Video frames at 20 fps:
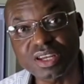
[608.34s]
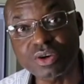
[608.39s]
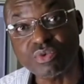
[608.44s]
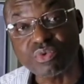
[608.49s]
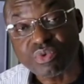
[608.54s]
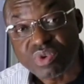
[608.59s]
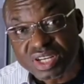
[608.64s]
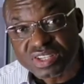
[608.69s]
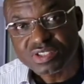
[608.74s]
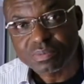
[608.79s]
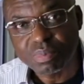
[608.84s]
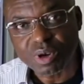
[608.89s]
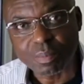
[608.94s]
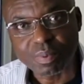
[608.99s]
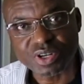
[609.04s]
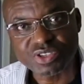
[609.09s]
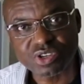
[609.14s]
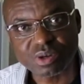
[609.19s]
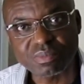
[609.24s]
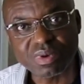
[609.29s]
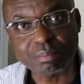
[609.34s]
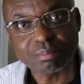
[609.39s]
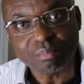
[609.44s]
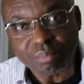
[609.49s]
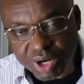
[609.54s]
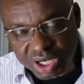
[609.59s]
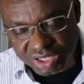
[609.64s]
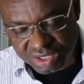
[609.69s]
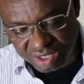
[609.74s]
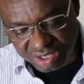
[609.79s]
the wrist blood pressure
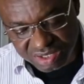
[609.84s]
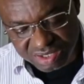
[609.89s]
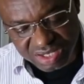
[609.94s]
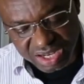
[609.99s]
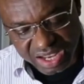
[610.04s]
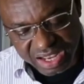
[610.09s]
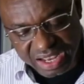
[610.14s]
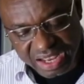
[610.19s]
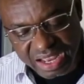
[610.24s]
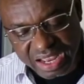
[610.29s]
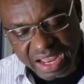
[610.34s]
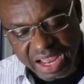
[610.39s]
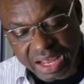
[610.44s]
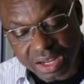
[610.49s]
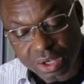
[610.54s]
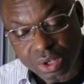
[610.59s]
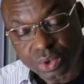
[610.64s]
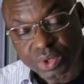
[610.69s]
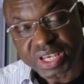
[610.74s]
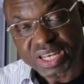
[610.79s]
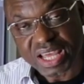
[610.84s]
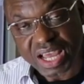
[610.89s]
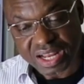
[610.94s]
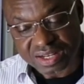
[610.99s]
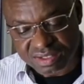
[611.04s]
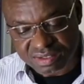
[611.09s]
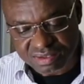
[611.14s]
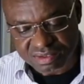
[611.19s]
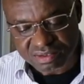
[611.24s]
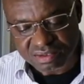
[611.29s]
monitors are looking
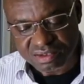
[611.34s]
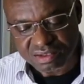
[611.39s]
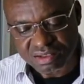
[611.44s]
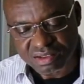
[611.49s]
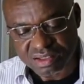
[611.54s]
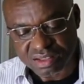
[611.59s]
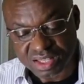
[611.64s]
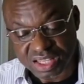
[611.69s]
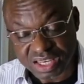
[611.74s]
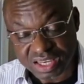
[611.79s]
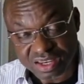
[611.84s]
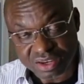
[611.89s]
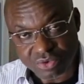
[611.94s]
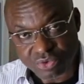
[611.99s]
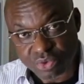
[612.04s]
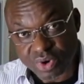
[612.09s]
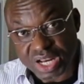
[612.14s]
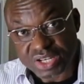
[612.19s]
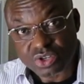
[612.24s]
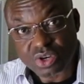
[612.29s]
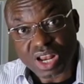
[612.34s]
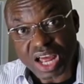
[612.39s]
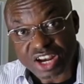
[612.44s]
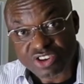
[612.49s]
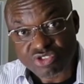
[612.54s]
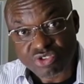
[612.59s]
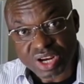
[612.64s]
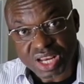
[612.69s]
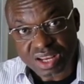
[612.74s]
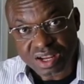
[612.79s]
at the radial
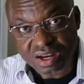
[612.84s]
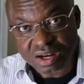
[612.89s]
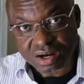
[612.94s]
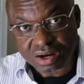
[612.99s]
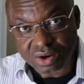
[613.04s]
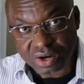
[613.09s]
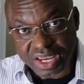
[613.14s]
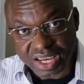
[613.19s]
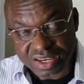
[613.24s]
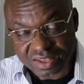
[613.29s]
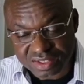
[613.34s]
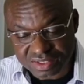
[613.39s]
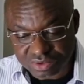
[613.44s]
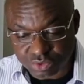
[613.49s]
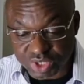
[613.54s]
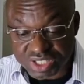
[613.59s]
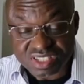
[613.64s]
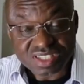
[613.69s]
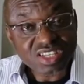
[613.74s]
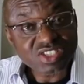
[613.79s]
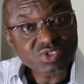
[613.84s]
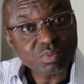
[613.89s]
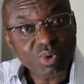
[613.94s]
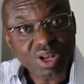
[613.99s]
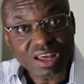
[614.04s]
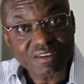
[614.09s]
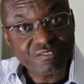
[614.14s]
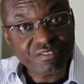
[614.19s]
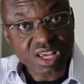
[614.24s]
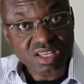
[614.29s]
artery, okay, which is a
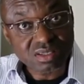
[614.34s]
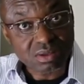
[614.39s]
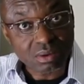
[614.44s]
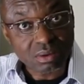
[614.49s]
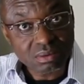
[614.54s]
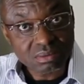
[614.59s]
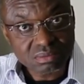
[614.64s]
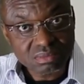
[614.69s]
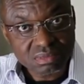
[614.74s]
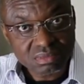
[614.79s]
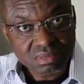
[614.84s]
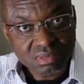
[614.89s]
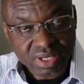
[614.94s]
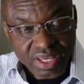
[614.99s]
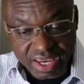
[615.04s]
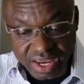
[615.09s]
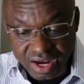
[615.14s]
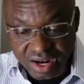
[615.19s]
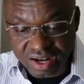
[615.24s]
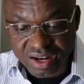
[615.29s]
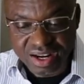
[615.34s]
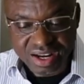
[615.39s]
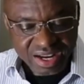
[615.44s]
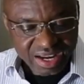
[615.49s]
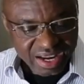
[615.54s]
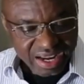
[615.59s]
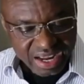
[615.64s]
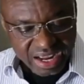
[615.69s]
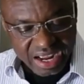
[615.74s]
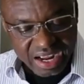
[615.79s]
smaller vessel here,
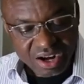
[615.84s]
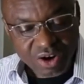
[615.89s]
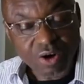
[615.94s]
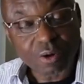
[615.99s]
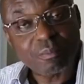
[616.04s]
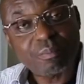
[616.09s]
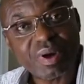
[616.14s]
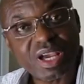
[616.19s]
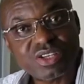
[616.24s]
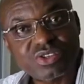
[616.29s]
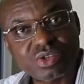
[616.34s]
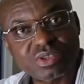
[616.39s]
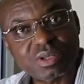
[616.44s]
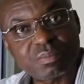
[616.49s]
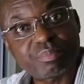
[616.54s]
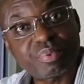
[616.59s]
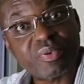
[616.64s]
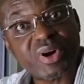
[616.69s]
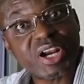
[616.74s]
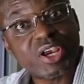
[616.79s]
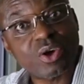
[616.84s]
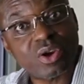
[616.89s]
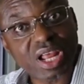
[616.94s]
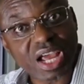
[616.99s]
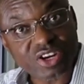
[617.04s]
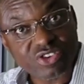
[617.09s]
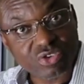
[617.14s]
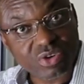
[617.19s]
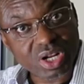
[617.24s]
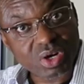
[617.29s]
compared to the
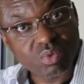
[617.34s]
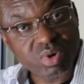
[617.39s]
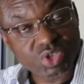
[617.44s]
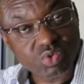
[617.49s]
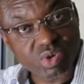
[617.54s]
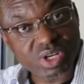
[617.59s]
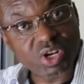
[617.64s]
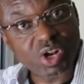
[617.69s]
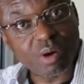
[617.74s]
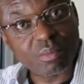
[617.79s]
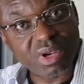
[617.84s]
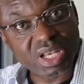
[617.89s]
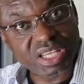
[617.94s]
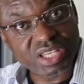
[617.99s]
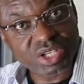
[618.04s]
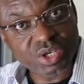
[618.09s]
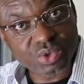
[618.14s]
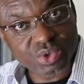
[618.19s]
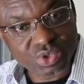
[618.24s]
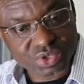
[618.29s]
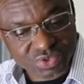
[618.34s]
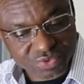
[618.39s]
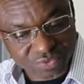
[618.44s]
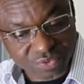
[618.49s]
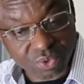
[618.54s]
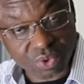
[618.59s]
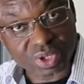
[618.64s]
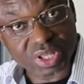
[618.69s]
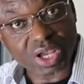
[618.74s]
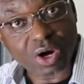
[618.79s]
artery, which we normally use
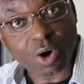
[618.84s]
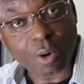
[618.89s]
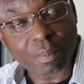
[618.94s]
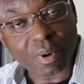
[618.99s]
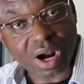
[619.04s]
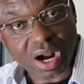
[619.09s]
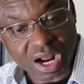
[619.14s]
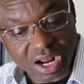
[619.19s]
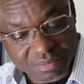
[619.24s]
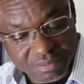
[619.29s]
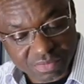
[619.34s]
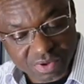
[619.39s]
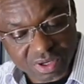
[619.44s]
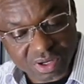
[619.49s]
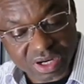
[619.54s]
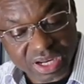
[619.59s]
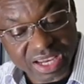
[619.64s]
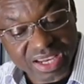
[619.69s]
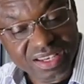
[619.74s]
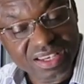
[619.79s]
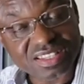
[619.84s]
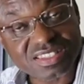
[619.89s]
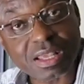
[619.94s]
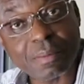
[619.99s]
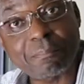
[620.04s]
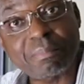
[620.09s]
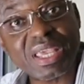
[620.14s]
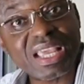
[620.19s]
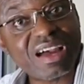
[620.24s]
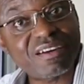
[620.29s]
for the upper arm, okay? It's
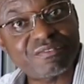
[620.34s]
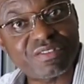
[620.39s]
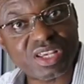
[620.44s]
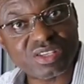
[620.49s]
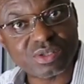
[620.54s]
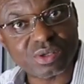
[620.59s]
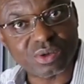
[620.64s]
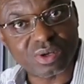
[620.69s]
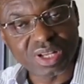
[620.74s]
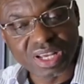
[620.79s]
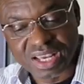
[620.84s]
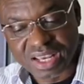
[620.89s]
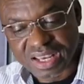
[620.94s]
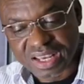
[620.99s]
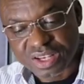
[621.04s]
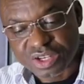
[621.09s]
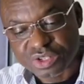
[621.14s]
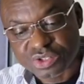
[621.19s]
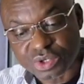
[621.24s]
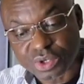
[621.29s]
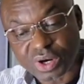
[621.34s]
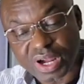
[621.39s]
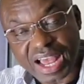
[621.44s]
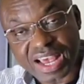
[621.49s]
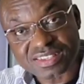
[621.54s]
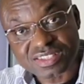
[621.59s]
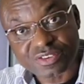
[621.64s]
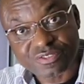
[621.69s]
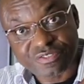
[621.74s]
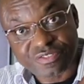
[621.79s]
a bigger vessel. So
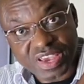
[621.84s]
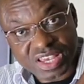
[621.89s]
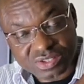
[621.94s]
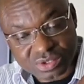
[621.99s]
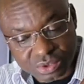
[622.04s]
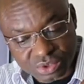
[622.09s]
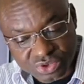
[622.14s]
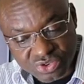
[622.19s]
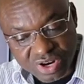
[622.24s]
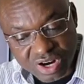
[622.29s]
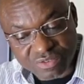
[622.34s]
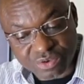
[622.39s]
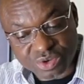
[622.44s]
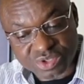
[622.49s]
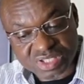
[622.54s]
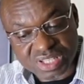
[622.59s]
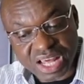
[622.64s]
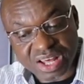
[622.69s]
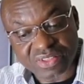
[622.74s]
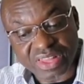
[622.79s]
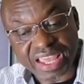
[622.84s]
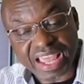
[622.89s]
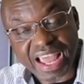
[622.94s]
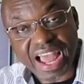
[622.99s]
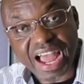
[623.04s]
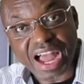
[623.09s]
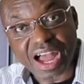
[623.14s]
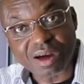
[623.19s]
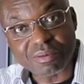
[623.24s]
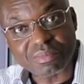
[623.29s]
as the vessel travels down the
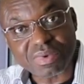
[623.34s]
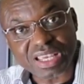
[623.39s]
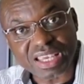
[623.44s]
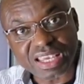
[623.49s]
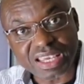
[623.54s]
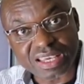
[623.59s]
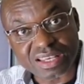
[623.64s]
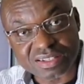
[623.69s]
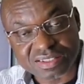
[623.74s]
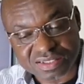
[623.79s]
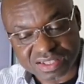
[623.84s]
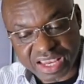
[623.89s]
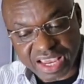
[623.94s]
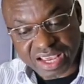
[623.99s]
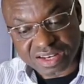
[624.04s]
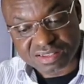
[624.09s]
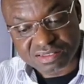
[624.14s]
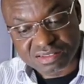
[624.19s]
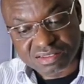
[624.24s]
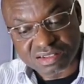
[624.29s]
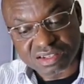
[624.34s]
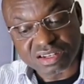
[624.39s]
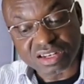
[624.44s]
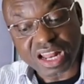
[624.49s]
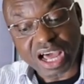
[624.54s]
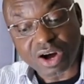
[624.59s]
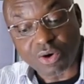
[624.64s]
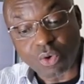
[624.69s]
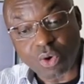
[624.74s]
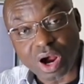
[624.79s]
arm, it gets
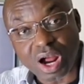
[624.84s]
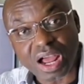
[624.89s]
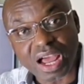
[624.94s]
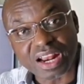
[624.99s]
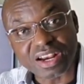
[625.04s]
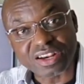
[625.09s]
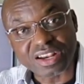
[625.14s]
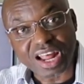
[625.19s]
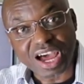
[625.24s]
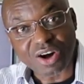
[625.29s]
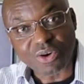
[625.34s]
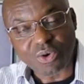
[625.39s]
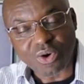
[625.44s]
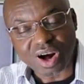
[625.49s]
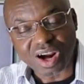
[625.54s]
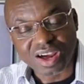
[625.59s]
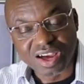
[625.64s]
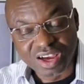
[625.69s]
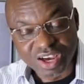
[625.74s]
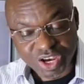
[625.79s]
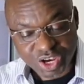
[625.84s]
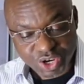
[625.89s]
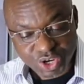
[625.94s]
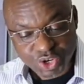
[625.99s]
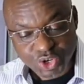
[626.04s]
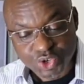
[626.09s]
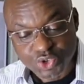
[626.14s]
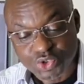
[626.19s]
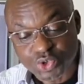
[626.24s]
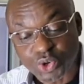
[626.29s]
narrower and narrower.
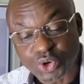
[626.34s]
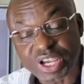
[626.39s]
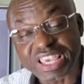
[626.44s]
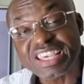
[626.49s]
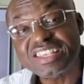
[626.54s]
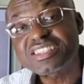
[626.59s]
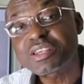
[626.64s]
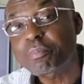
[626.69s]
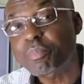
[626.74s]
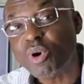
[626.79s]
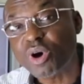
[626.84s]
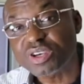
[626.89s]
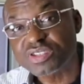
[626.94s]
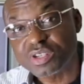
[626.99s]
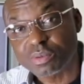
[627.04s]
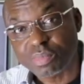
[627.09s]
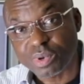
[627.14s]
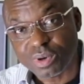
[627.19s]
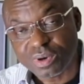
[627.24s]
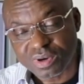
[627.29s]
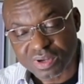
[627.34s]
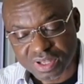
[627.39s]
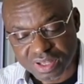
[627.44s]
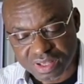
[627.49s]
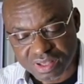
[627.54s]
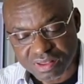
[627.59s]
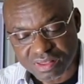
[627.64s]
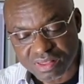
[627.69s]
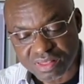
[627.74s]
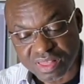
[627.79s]
So is it possible
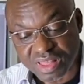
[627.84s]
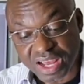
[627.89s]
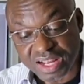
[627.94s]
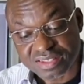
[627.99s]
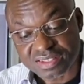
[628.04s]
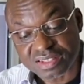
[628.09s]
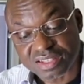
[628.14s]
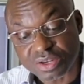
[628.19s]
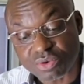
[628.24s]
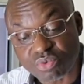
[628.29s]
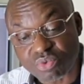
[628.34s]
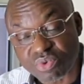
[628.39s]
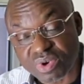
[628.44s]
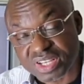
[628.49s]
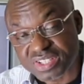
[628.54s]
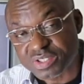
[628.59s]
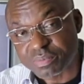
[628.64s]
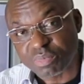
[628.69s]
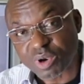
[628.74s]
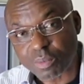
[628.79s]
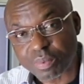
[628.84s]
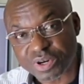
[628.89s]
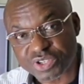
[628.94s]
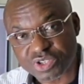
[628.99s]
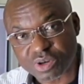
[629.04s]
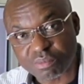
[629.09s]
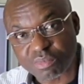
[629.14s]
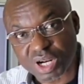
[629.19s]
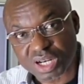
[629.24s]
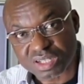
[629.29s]
that the wrist blood
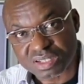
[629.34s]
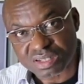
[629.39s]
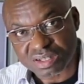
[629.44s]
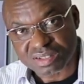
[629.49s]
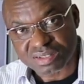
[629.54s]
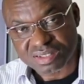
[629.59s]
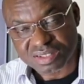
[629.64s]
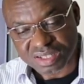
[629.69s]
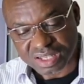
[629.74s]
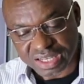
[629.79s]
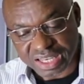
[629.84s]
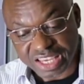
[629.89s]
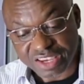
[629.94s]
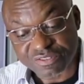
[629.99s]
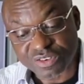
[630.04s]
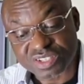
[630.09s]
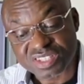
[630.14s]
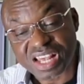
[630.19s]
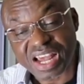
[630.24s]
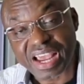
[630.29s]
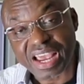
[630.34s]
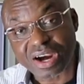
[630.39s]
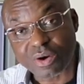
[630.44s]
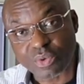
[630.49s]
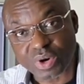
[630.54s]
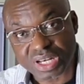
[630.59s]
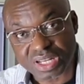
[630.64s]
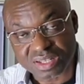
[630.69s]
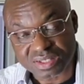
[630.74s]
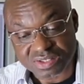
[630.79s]
pressure monitors give us higher
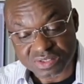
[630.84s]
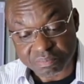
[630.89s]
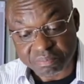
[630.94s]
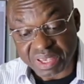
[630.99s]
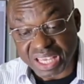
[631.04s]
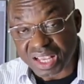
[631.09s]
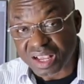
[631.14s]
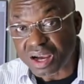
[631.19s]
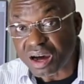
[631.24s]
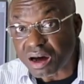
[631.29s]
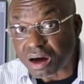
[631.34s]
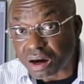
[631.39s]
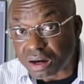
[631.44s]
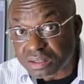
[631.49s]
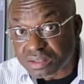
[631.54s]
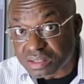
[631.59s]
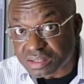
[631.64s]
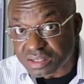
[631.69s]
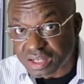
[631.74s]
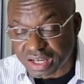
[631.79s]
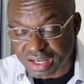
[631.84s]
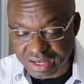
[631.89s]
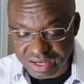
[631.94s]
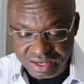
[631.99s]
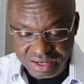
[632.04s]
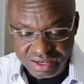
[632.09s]
readings because